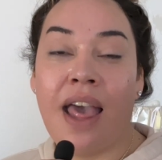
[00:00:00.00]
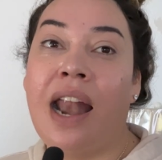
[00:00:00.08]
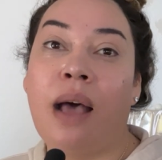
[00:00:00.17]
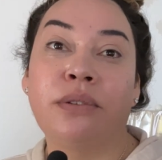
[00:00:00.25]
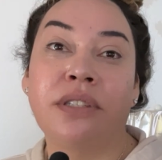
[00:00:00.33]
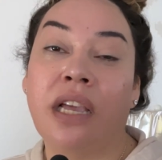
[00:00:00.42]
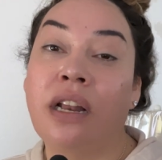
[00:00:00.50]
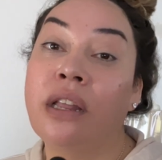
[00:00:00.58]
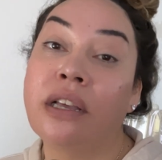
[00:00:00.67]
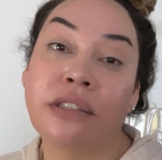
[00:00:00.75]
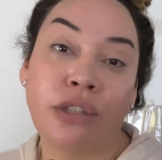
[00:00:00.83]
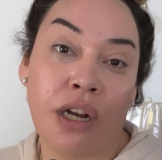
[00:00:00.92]
And I was like,
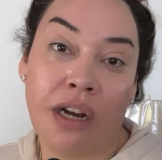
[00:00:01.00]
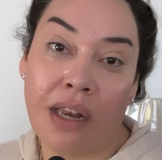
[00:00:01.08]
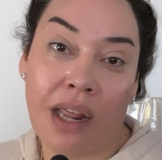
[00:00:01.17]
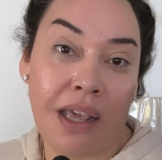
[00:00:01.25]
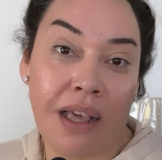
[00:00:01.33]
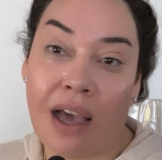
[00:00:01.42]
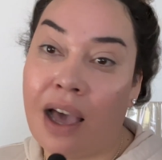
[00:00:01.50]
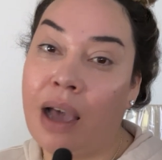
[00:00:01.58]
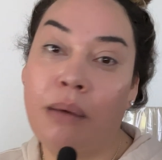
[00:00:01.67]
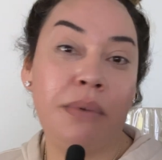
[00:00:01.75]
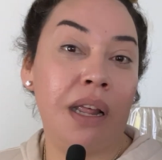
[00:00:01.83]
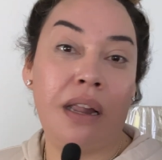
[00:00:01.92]
look, sir, like,
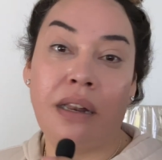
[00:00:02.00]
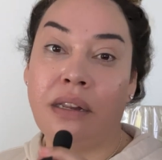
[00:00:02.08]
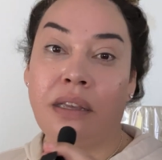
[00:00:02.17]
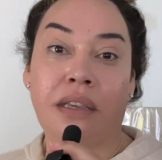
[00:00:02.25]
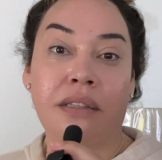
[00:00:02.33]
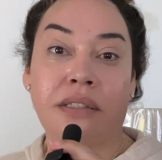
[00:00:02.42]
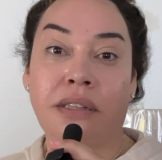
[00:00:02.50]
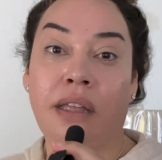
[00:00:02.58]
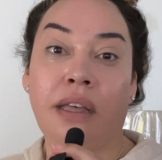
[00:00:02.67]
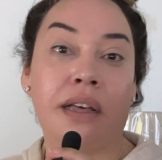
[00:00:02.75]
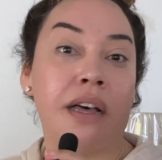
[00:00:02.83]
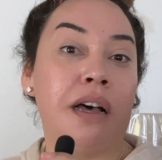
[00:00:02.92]
I'm not looking to
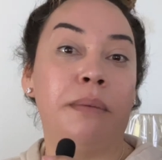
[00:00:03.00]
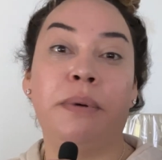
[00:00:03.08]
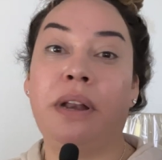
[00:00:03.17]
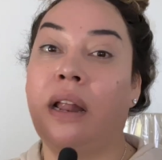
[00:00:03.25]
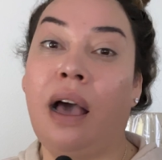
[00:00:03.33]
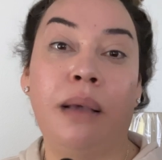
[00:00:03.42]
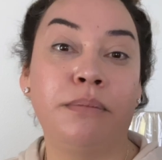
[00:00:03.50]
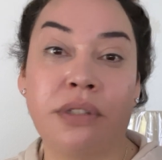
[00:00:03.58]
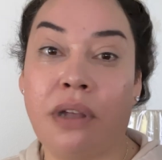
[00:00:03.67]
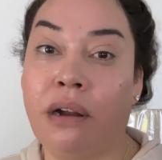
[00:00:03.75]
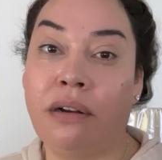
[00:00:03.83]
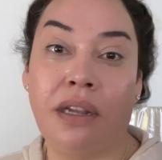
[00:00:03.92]
hook up, and I'm
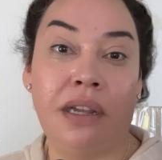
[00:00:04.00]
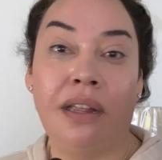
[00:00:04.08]
sorry,